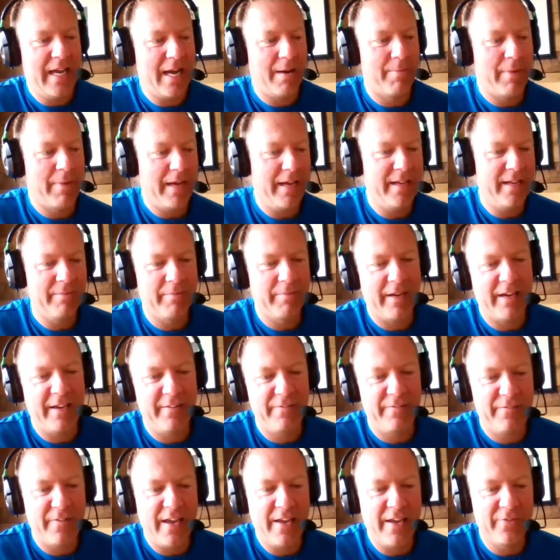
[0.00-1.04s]
my
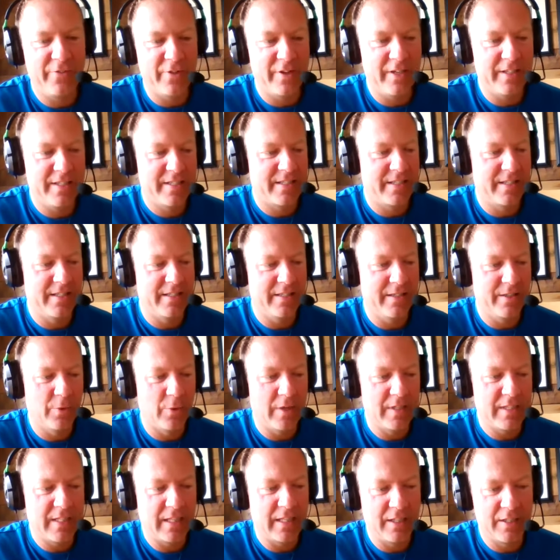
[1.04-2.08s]
favorites, the
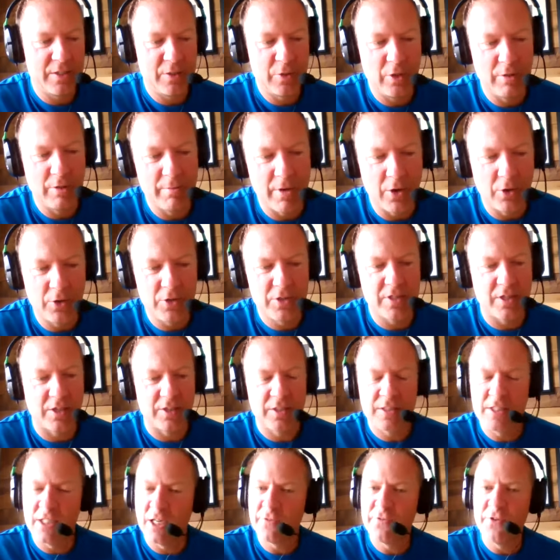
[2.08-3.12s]
ones I listen to the most are
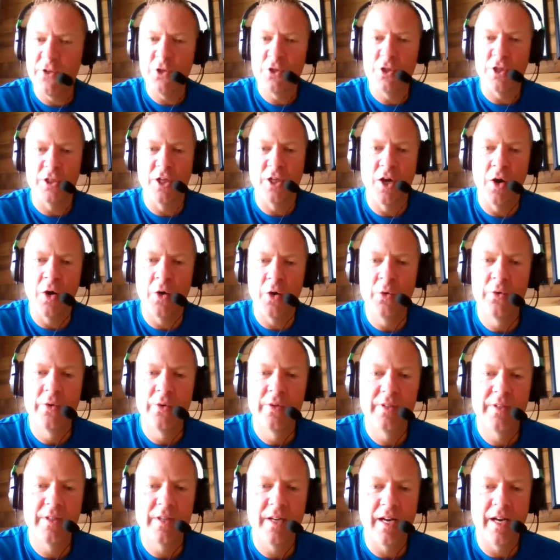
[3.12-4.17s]
Stuff You Should Know,
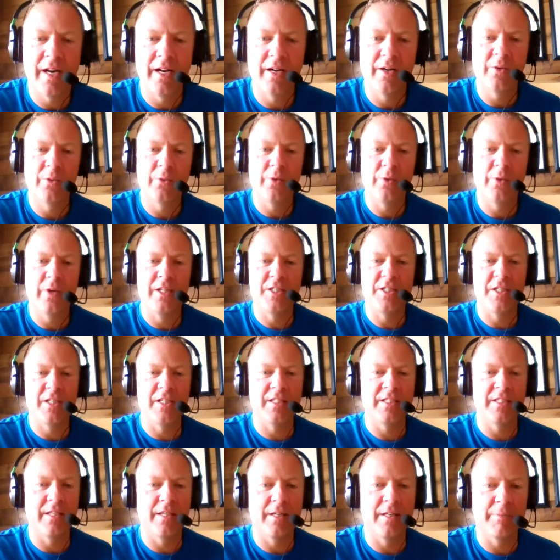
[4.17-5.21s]
which
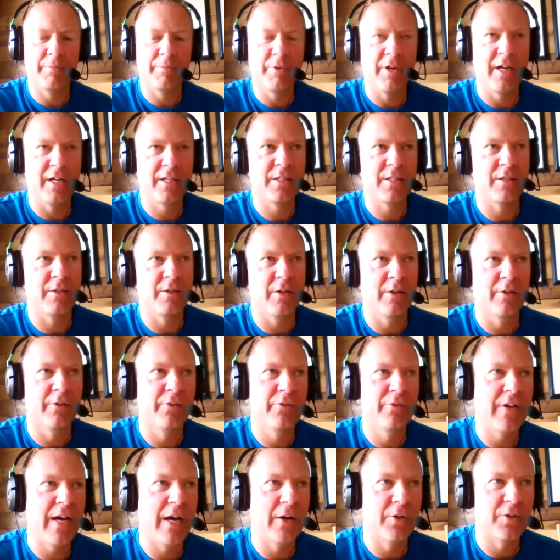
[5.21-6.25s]
is a production of
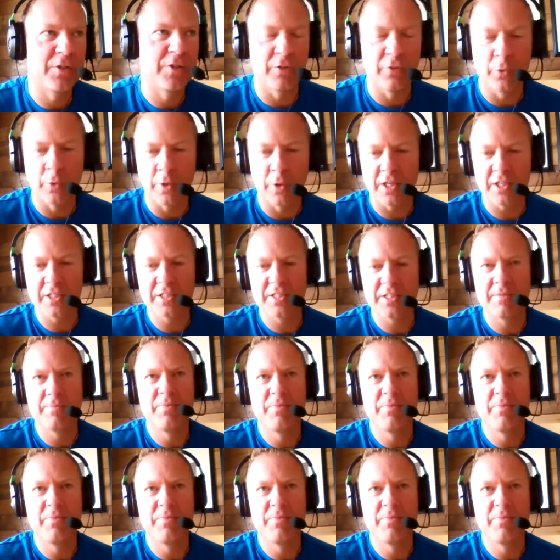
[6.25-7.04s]
How Stuff Works.